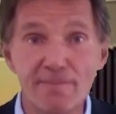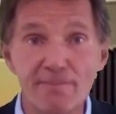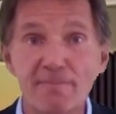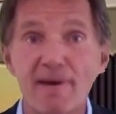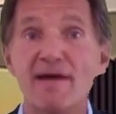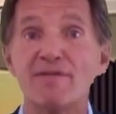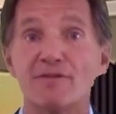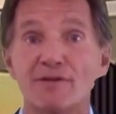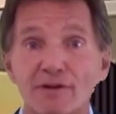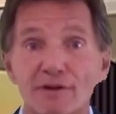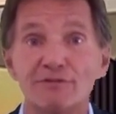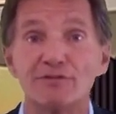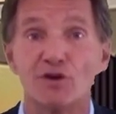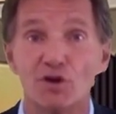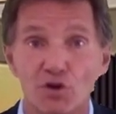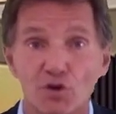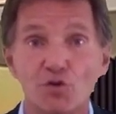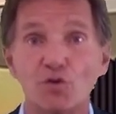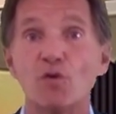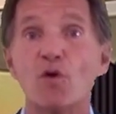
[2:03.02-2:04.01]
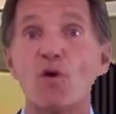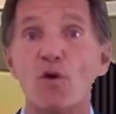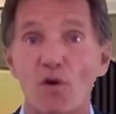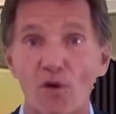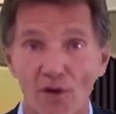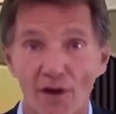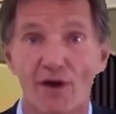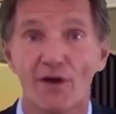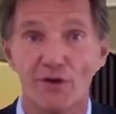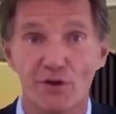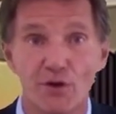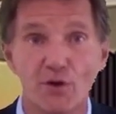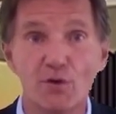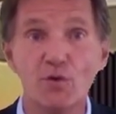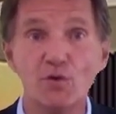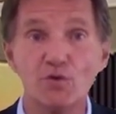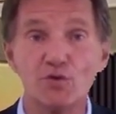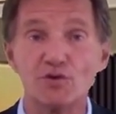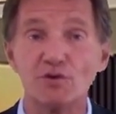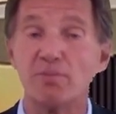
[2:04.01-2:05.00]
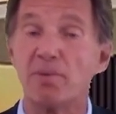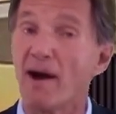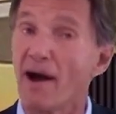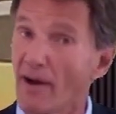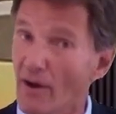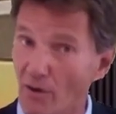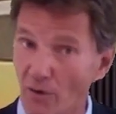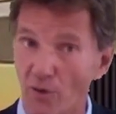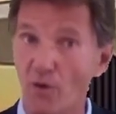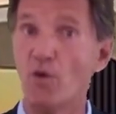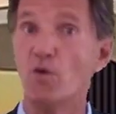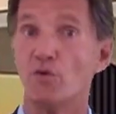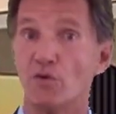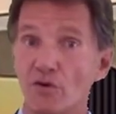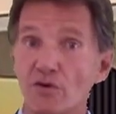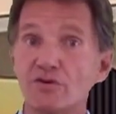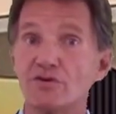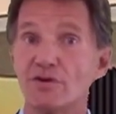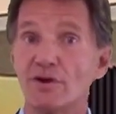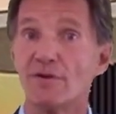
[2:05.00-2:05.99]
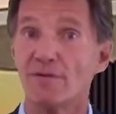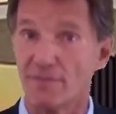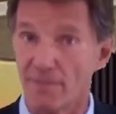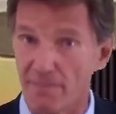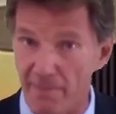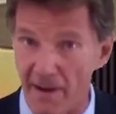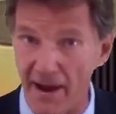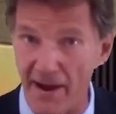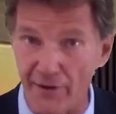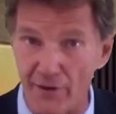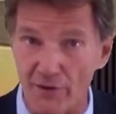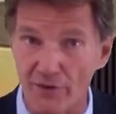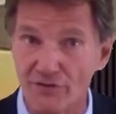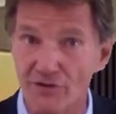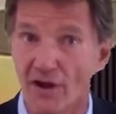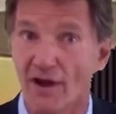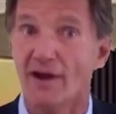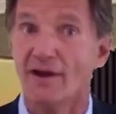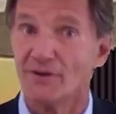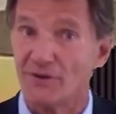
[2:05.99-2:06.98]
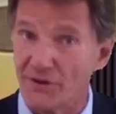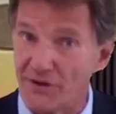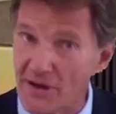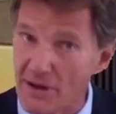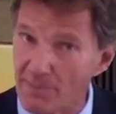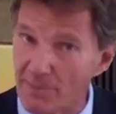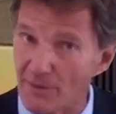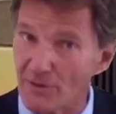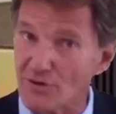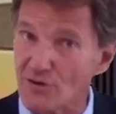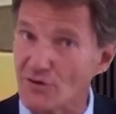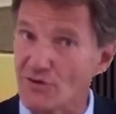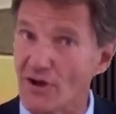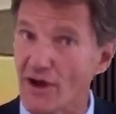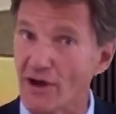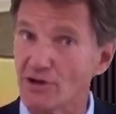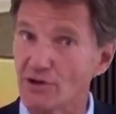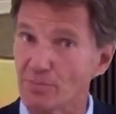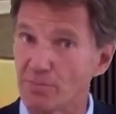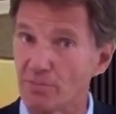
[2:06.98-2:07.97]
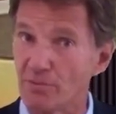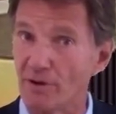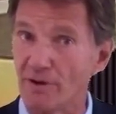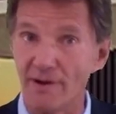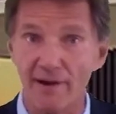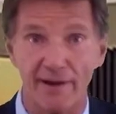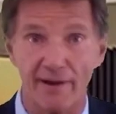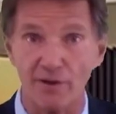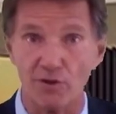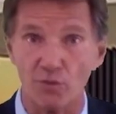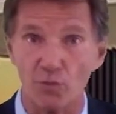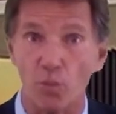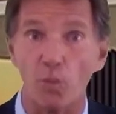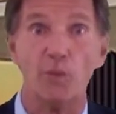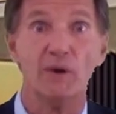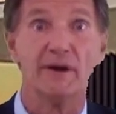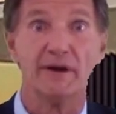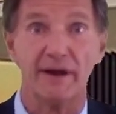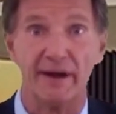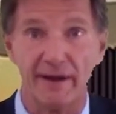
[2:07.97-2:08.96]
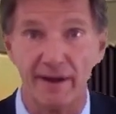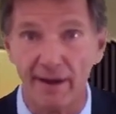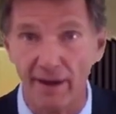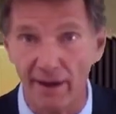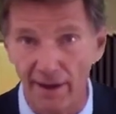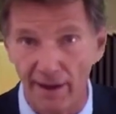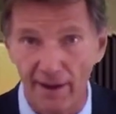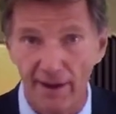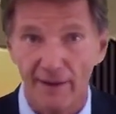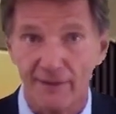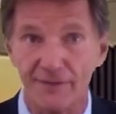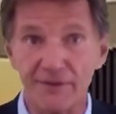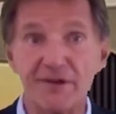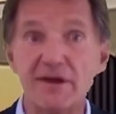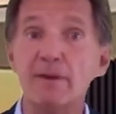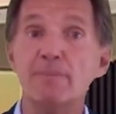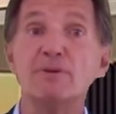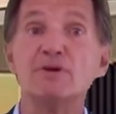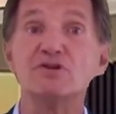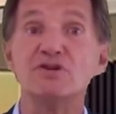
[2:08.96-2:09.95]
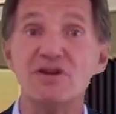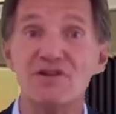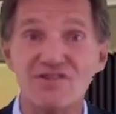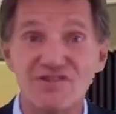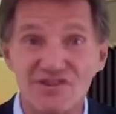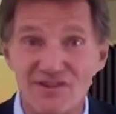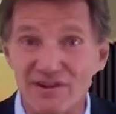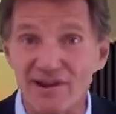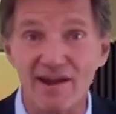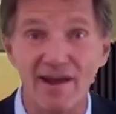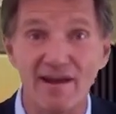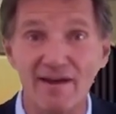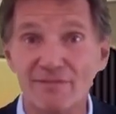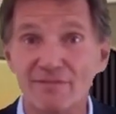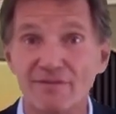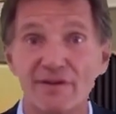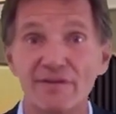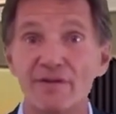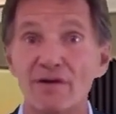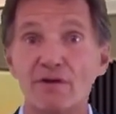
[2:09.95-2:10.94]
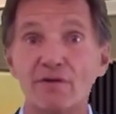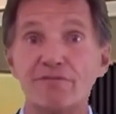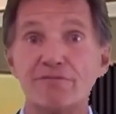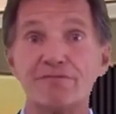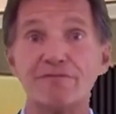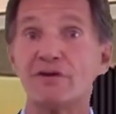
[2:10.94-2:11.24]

the method of control used by our owners, the bankers, to keep us desperate and willing, to keep us enslaved in their